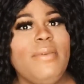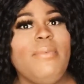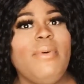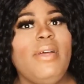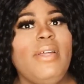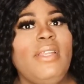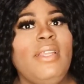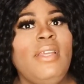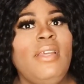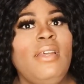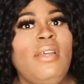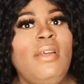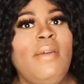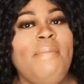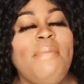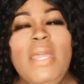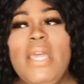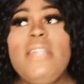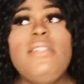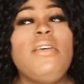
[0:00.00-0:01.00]
It's
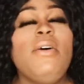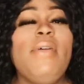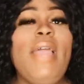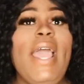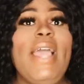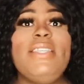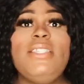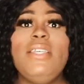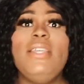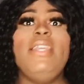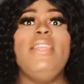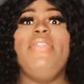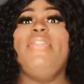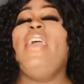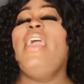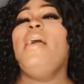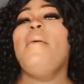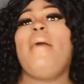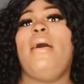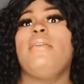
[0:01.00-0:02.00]
okay to think about
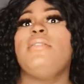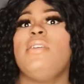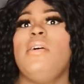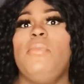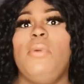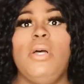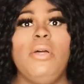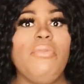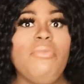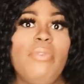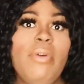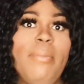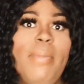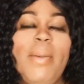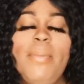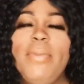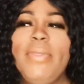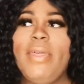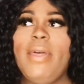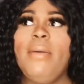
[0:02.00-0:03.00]
someone, remember them.
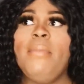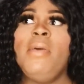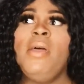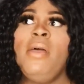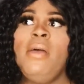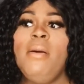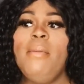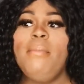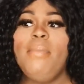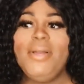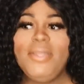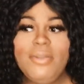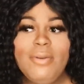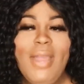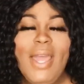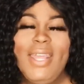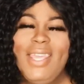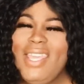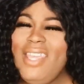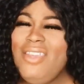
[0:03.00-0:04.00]
But you gotta get
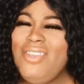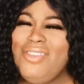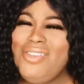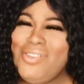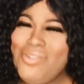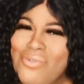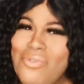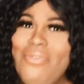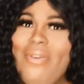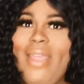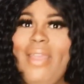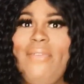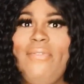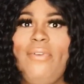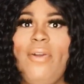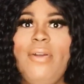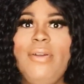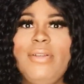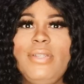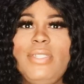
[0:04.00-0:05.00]
you right first,
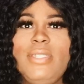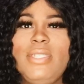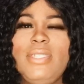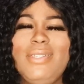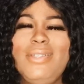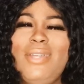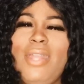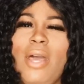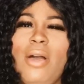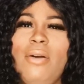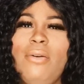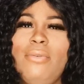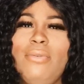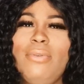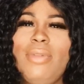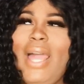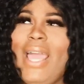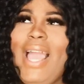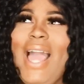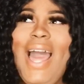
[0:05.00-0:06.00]
you know? Like, how the
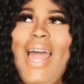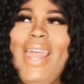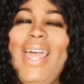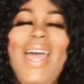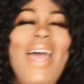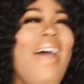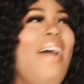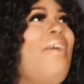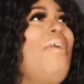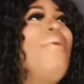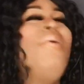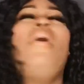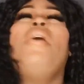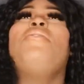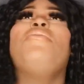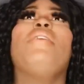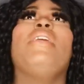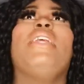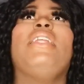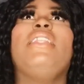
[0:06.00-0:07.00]
hell are you gonna
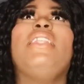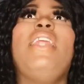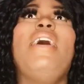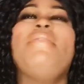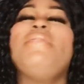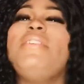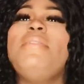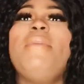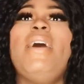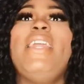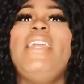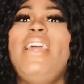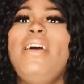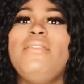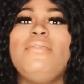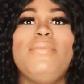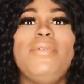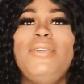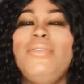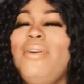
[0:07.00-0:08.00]
love somebody else when you don't
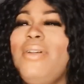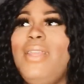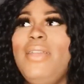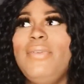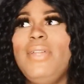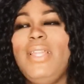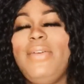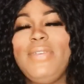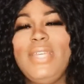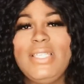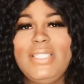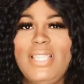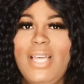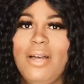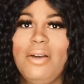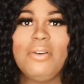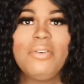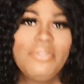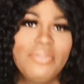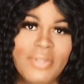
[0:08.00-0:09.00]
even love yourself?
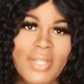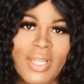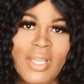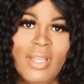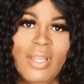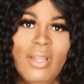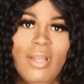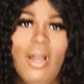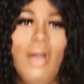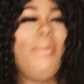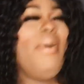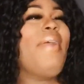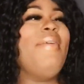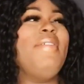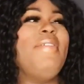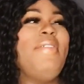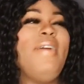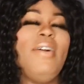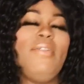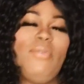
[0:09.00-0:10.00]
Or whatever the fuck
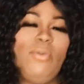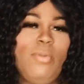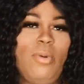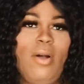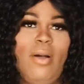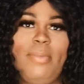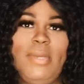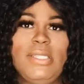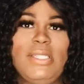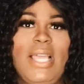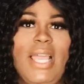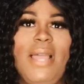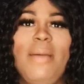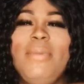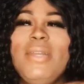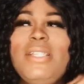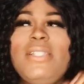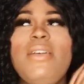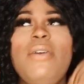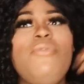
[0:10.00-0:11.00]
RuPaul be saying. But it's so
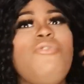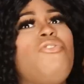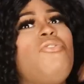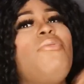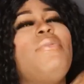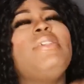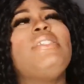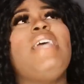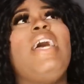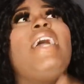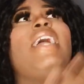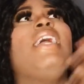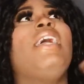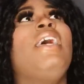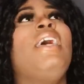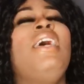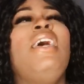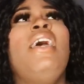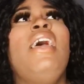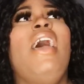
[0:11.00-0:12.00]
true. It's like, if
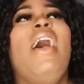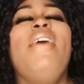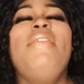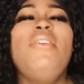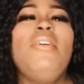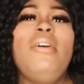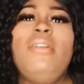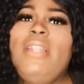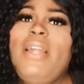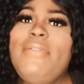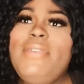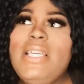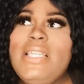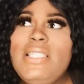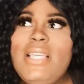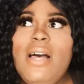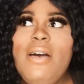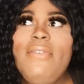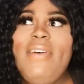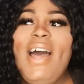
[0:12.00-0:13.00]
you don't love yourself, how the
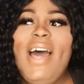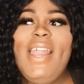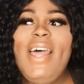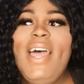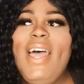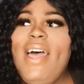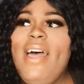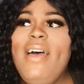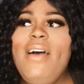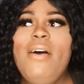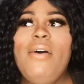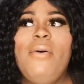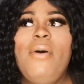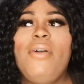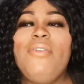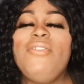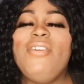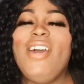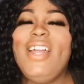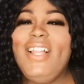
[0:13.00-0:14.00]
hell are you gonna love
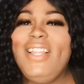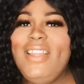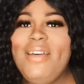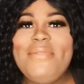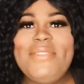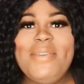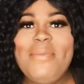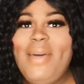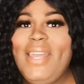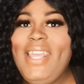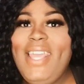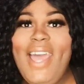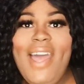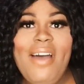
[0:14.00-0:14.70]
somebody else?